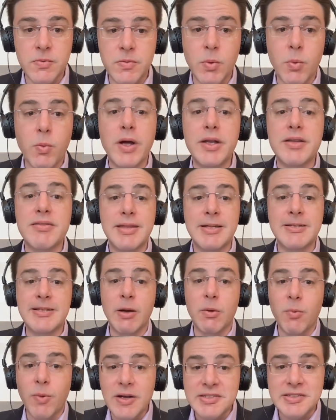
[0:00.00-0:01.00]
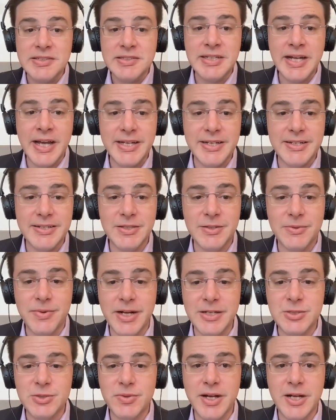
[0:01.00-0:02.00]
The one thing that wasn't headed in the
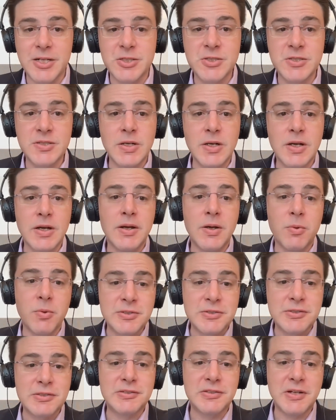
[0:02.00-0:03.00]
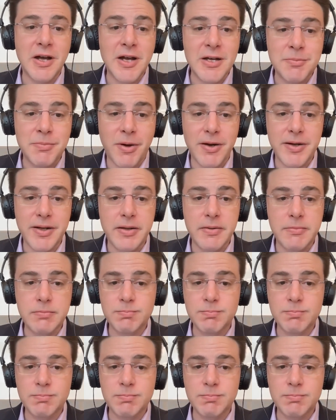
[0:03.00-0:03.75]
right direction was the stock market.